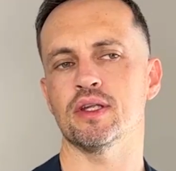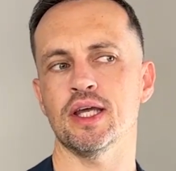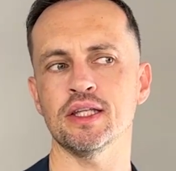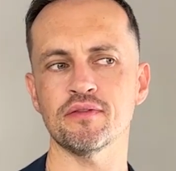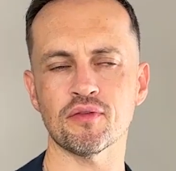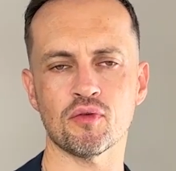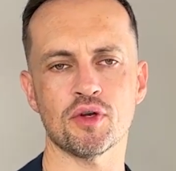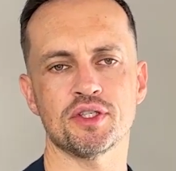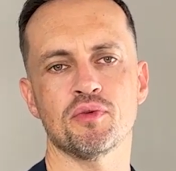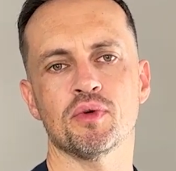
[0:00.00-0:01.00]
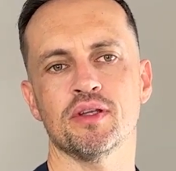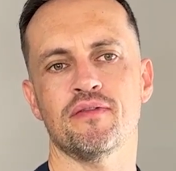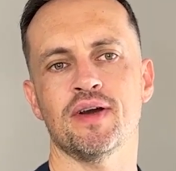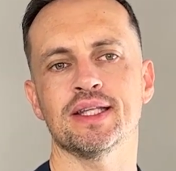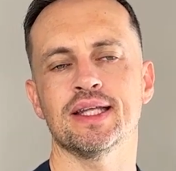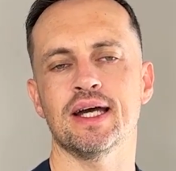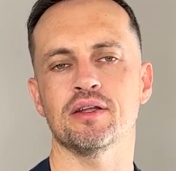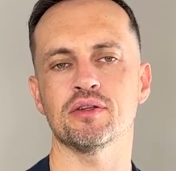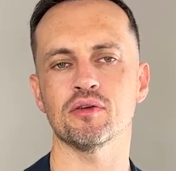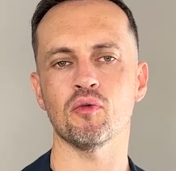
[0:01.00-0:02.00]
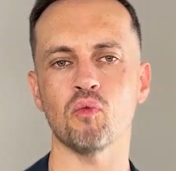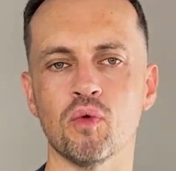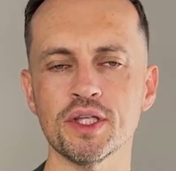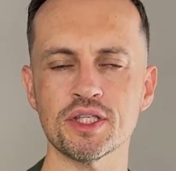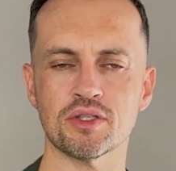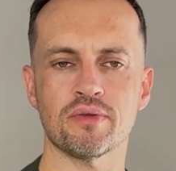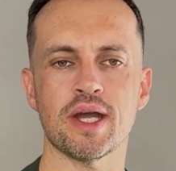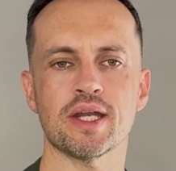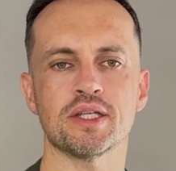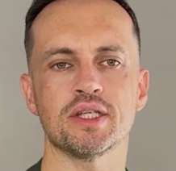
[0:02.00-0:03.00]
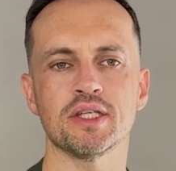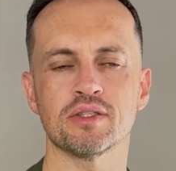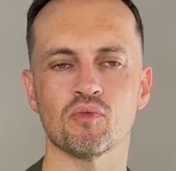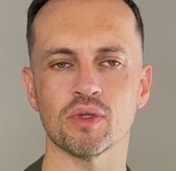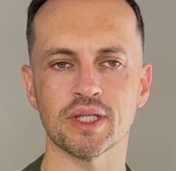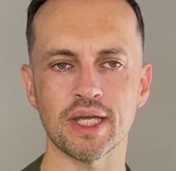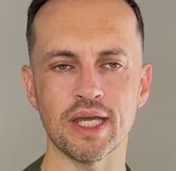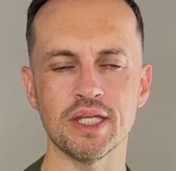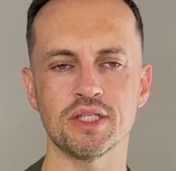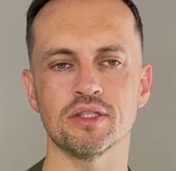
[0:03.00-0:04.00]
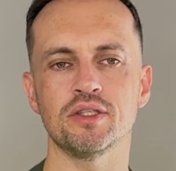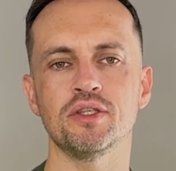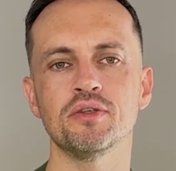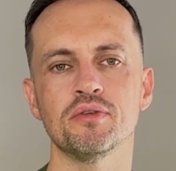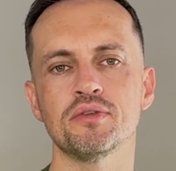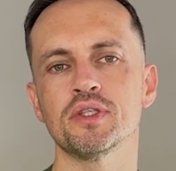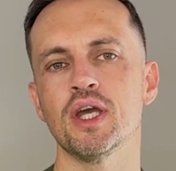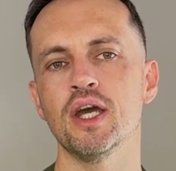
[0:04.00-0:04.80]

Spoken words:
And of course, you want to find out what strategies will the agent use